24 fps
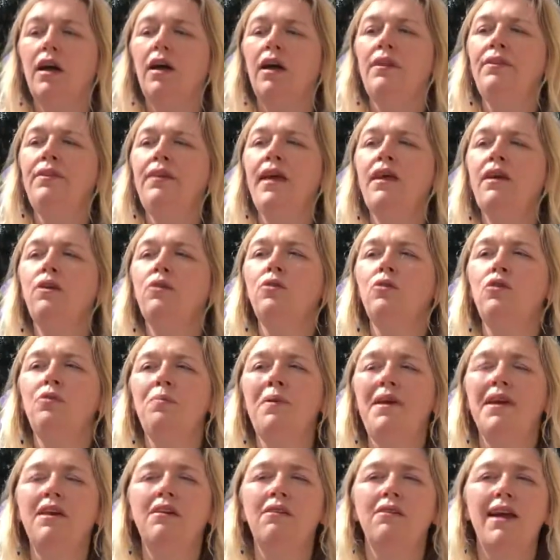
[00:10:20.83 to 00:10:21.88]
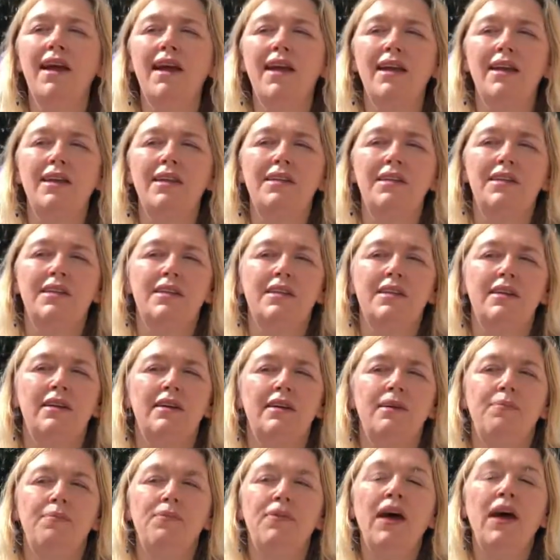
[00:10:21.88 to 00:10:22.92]
They could be great
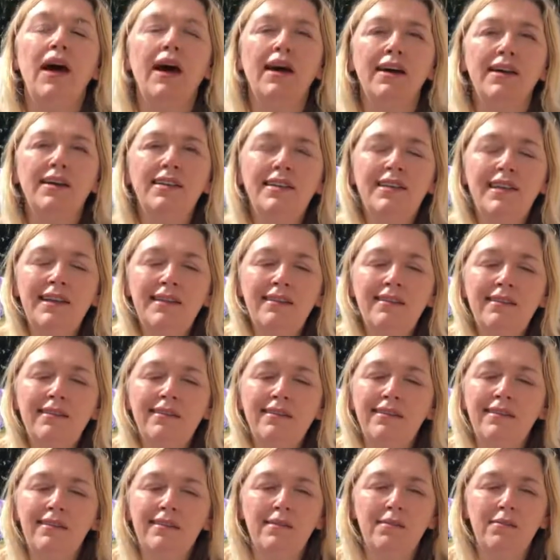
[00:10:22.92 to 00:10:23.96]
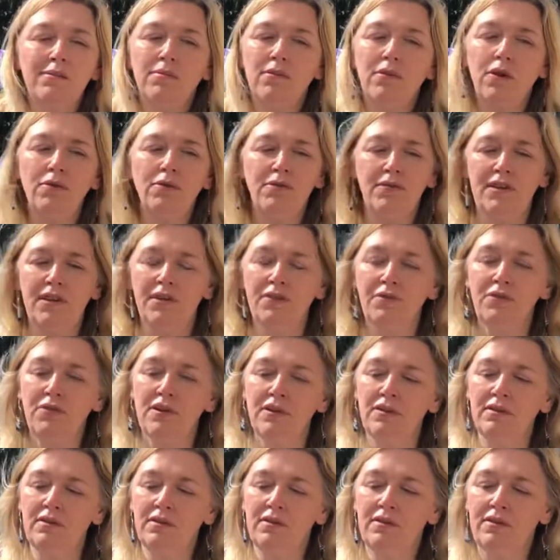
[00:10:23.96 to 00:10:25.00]
artists of
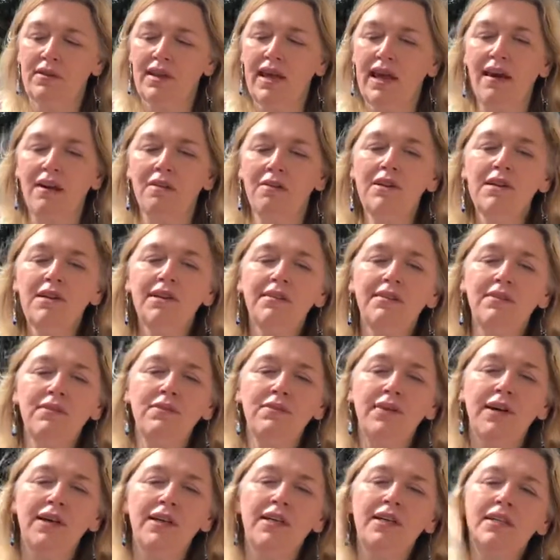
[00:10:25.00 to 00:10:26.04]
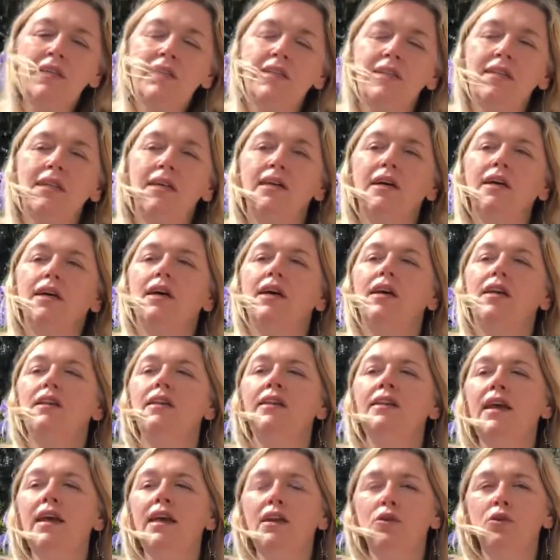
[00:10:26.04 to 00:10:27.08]
different areas of art.
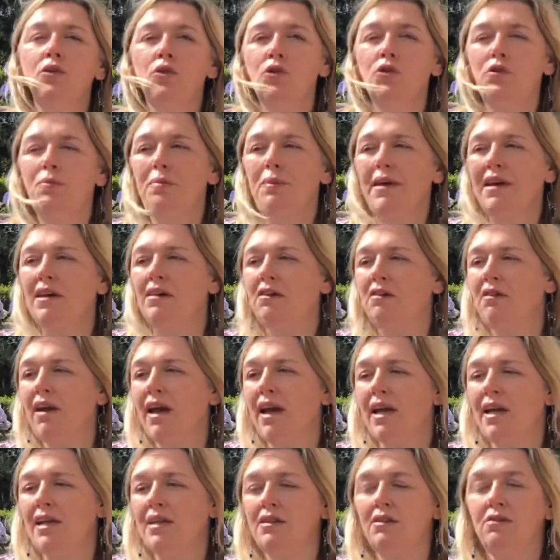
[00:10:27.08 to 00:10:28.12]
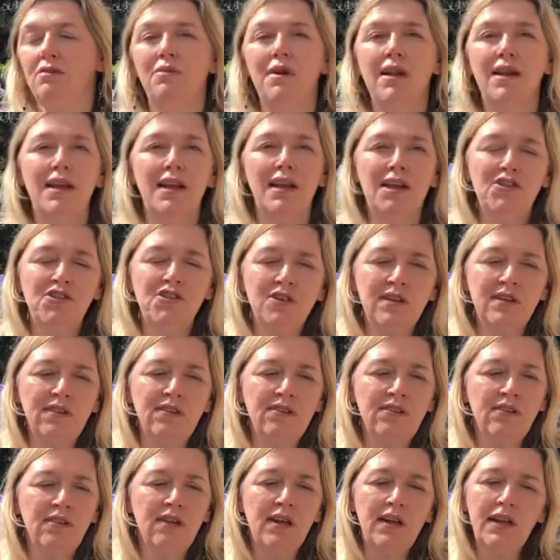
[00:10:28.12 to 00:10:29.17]
They could be great religious
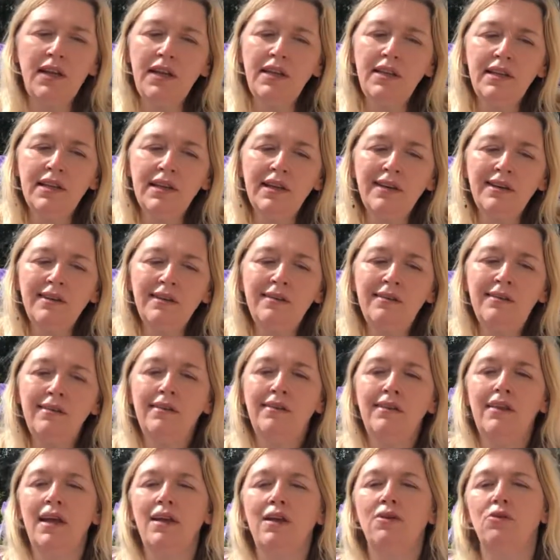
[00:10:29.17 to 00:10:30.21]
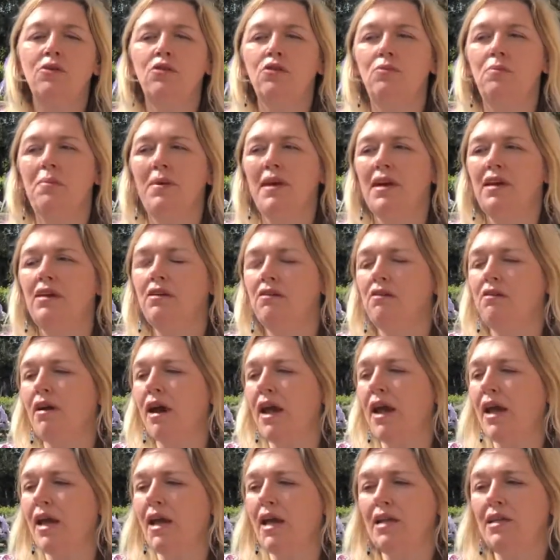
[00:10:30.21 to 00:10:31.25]
leaders. They could be
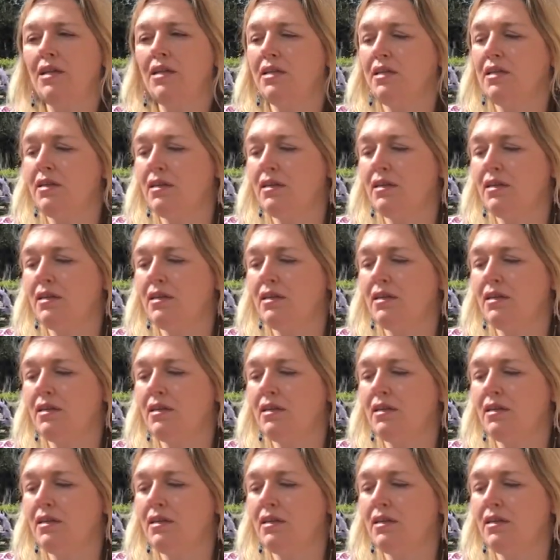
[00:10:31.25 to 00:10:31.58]
great